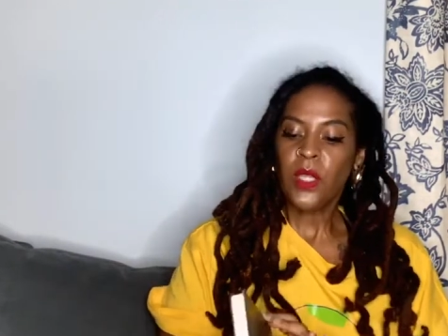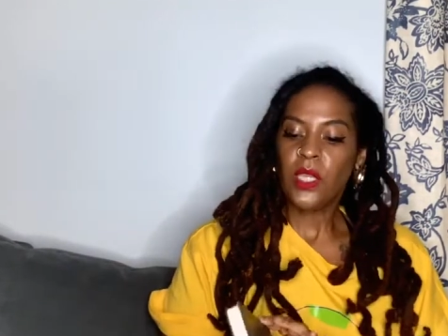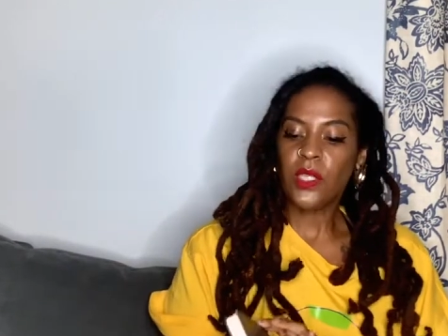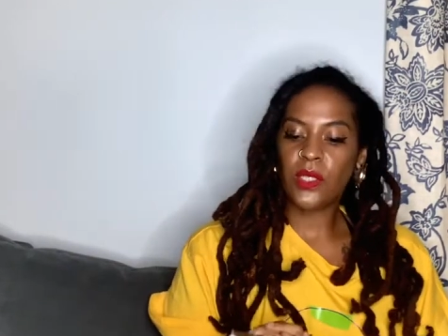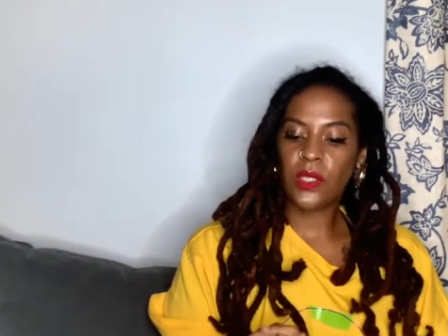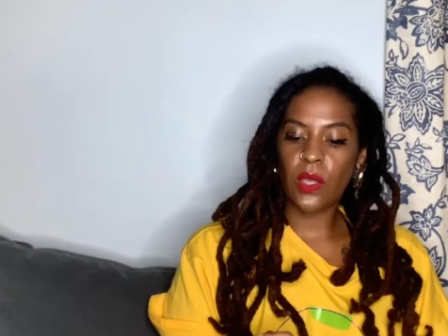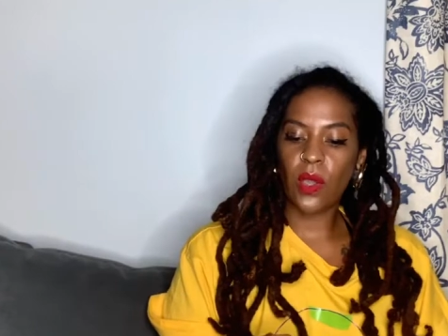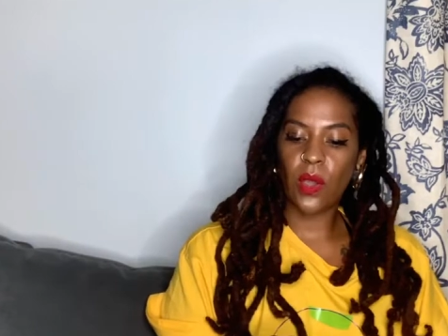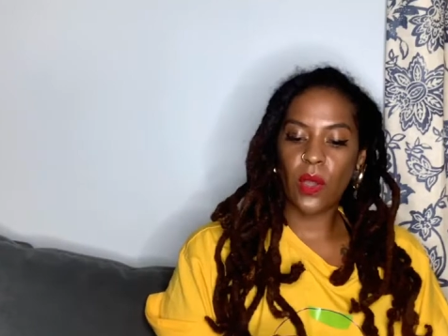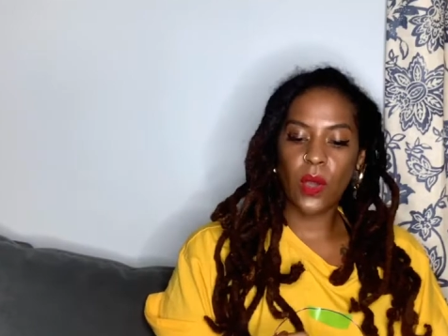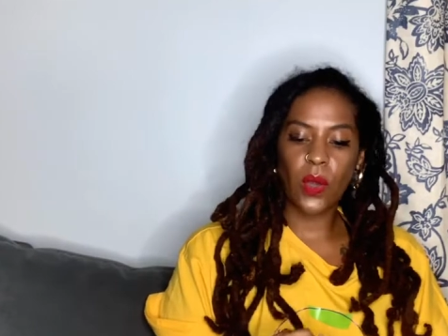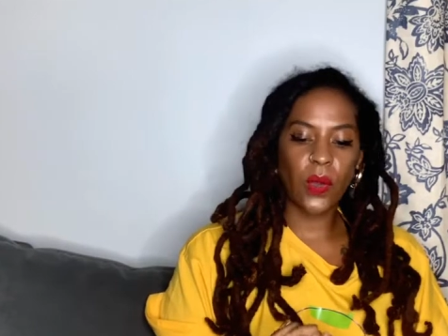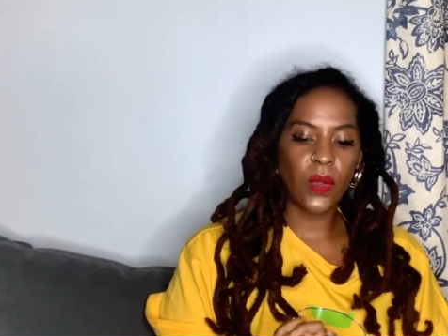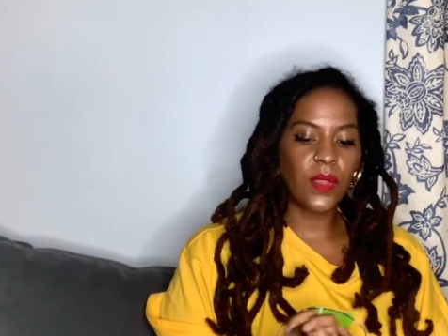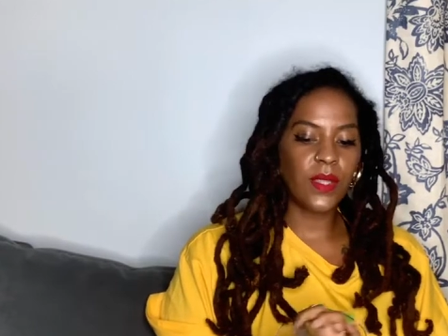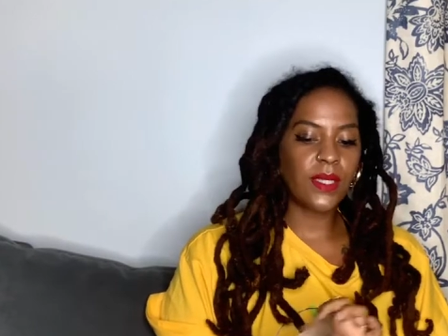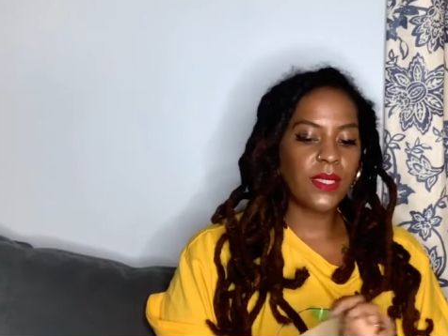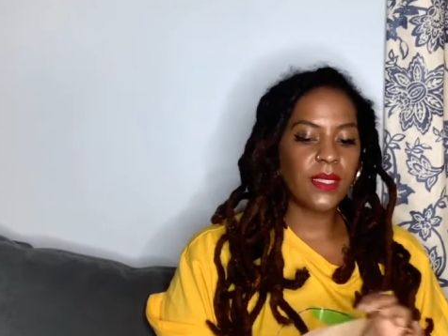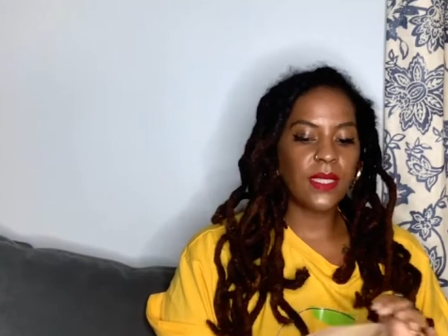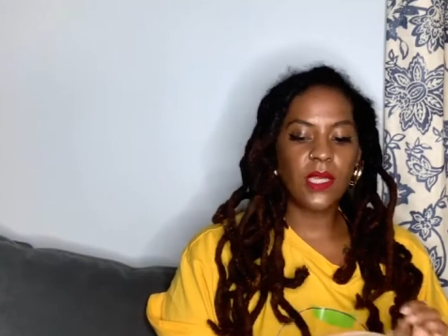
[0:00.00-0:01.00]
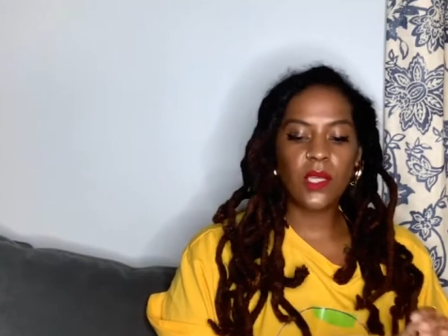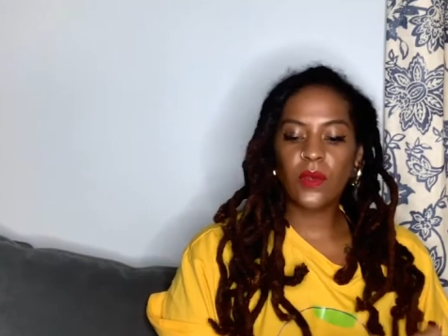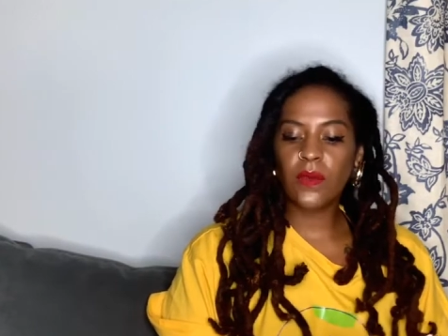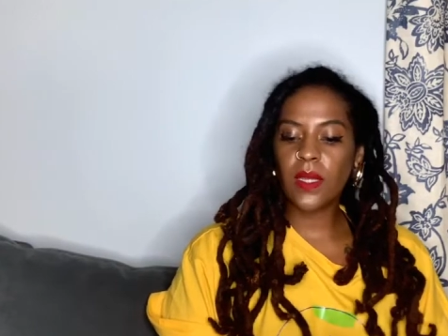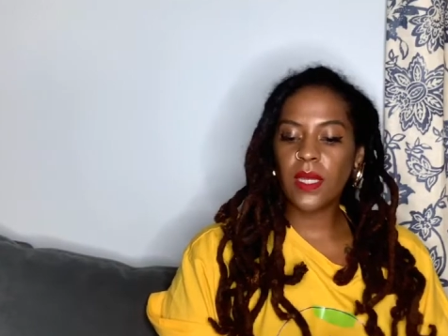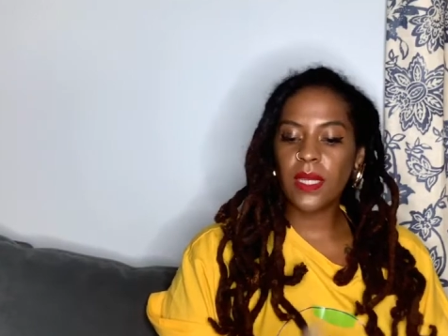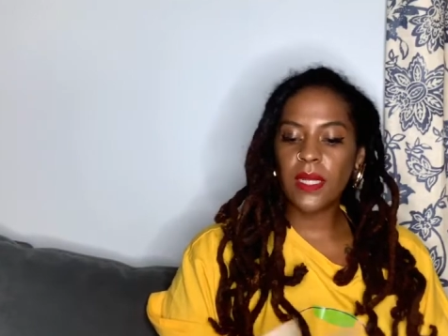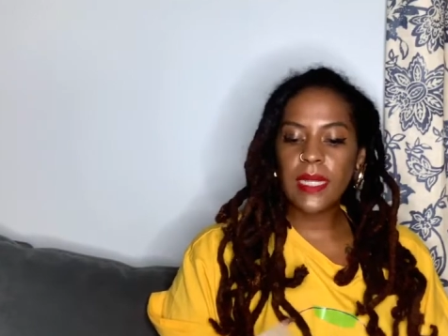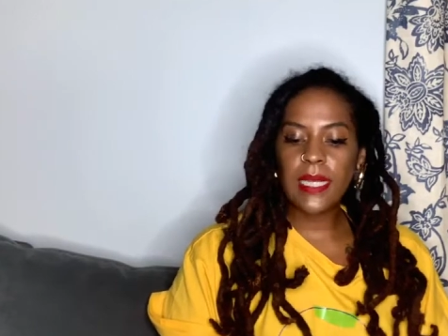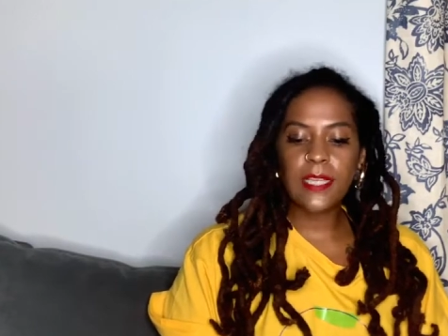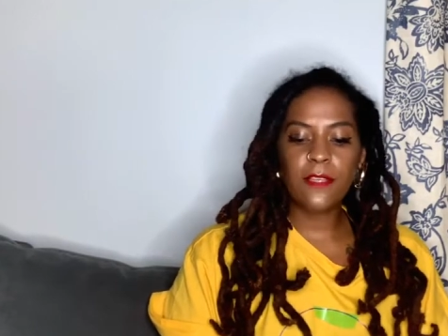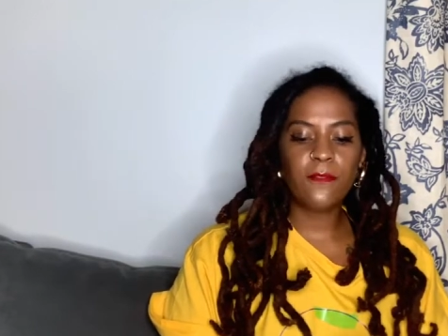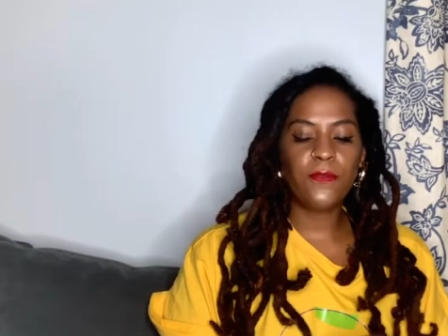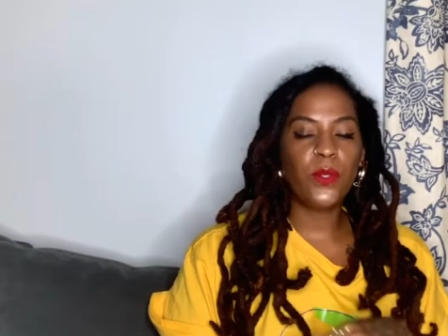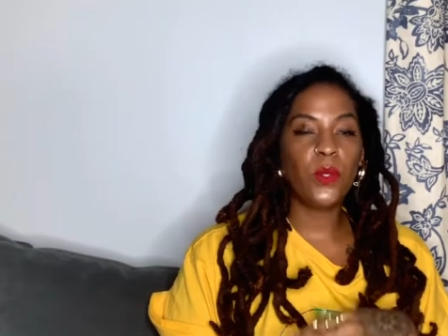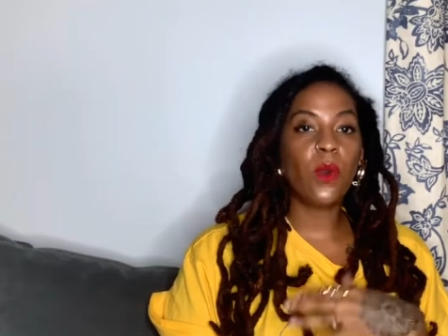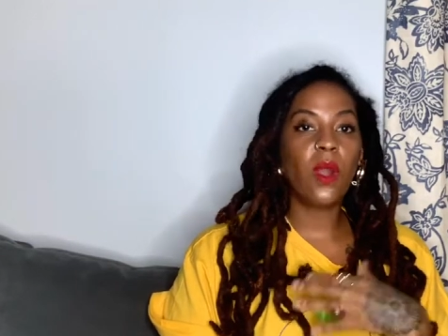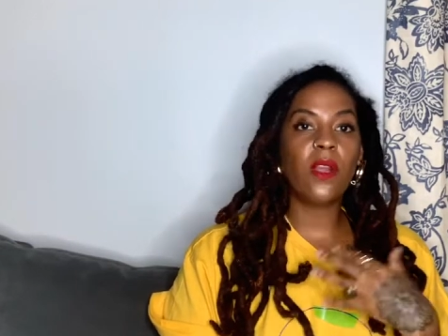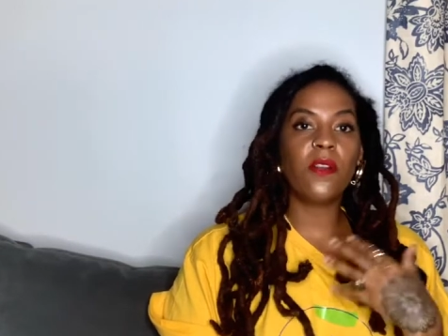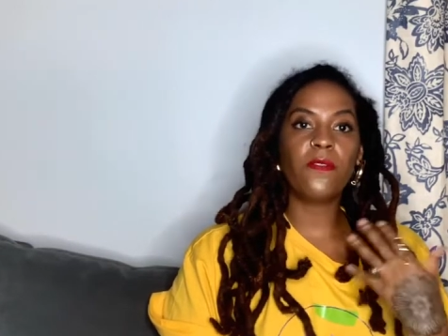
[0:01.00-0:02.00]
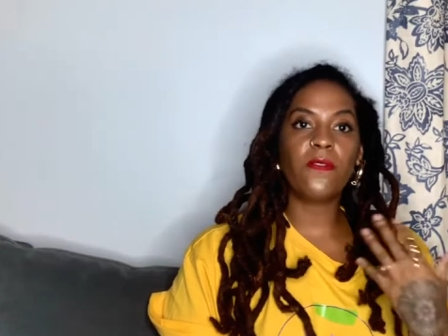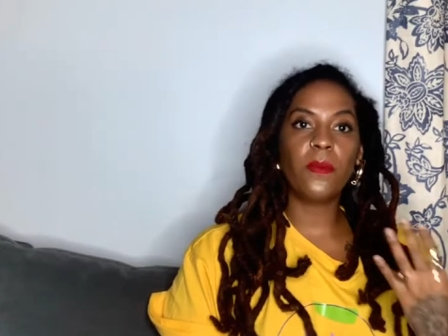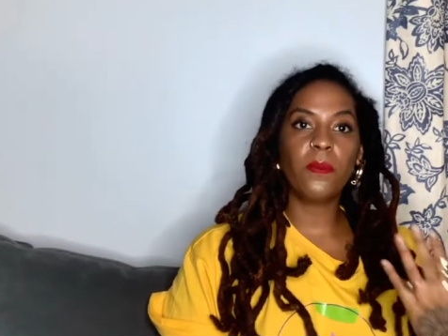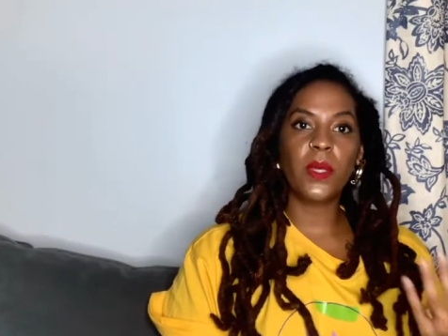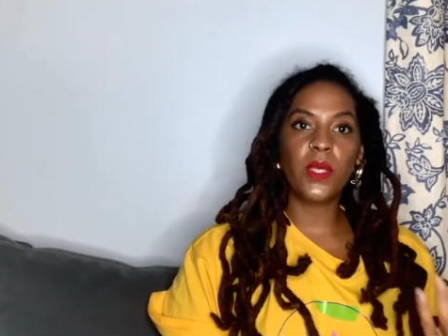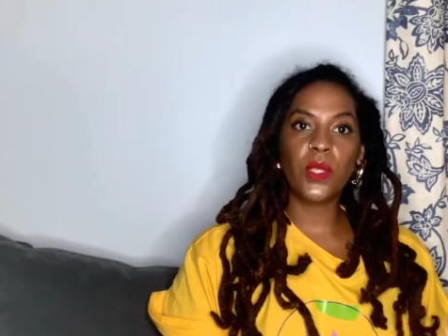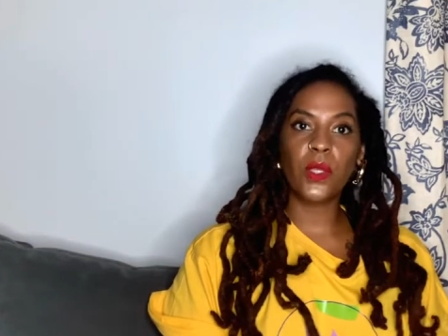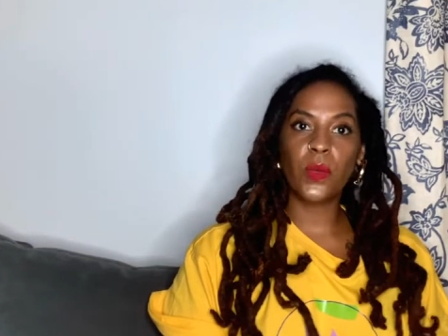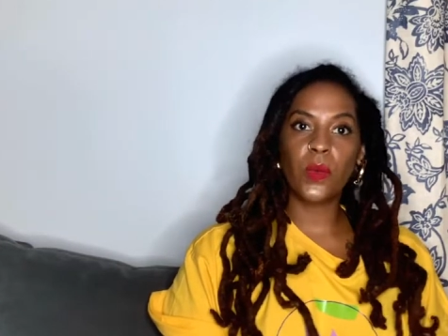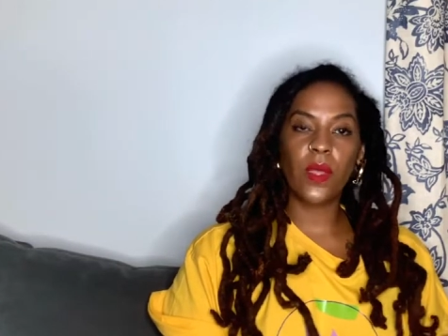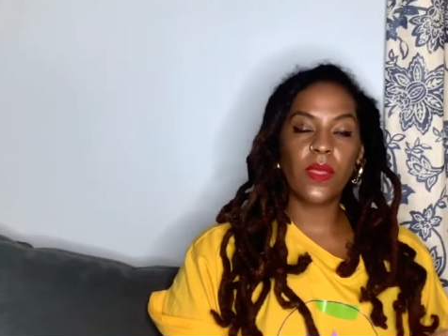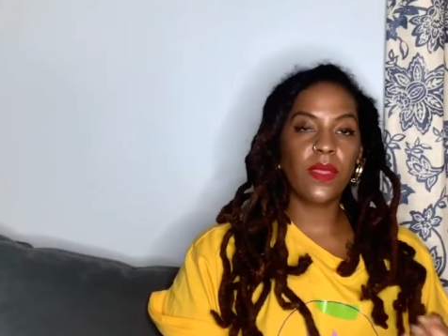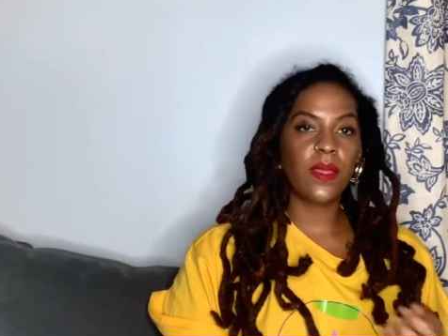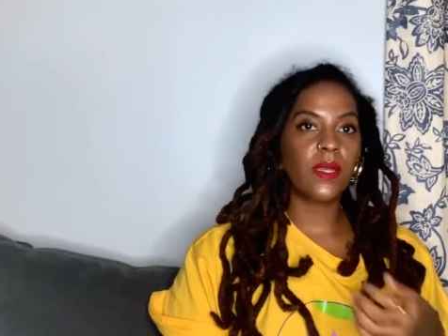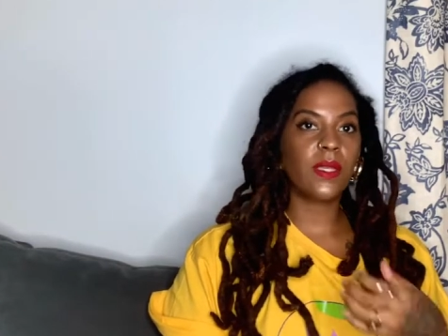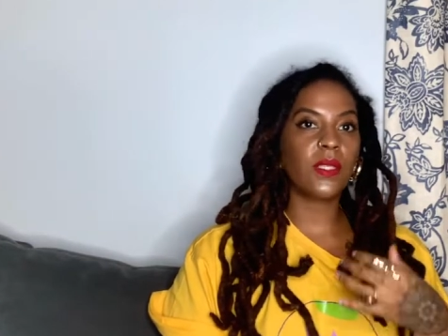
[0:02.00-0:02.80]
So The Secret, if you are familiar with it,